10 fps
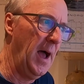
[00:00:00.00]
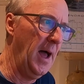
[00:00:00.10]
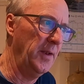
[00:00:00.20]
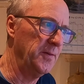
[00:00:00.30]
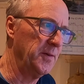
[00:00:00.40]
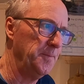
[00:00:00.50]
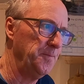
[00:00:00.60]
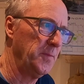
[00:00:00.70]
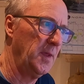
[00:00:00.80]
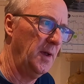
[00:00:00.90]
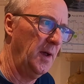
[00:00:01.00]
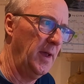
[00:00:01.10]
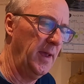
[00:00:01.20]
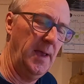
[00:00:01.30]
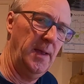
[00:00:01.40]
And
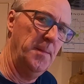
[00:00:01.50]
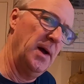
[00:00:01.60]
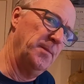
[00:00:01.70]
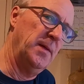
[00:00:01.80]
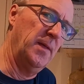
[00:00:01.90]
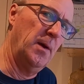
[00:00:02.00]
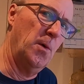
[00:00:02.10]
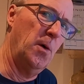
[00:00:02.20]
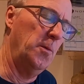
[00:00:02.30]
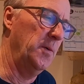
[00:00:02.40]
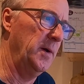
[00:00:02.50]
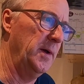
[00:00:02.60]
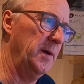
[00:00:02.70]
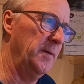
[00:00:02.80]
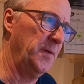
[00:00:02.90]
it made me think, well,
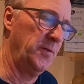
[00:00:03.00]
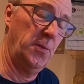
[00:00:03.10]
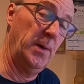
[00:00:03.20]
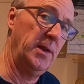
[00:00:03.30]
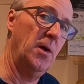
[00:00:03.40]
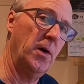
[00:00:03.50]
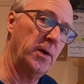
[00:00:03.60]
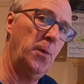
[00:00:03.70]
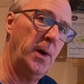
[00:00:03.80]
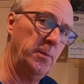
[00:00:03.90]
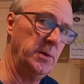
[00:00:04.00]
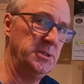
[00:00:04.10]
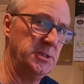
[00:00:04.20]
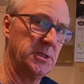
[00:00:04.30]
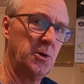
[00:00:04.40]
for 29 quid,
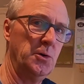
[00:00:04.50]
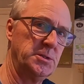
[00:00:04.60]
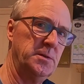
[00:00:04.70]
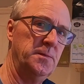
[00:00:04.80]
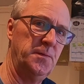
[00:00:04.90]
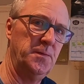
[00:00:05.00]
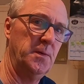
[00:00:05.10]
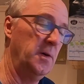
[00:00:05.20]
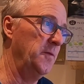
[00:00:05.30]
which is the cost of